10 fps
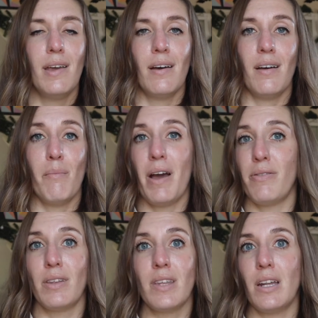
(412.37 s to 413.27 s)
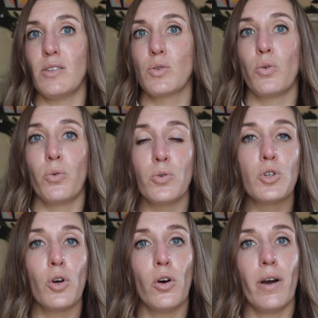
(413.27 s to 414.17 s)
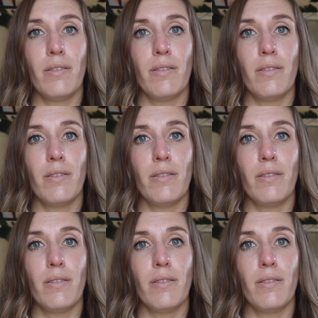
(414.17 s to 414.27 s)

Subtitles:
I think that is crucial.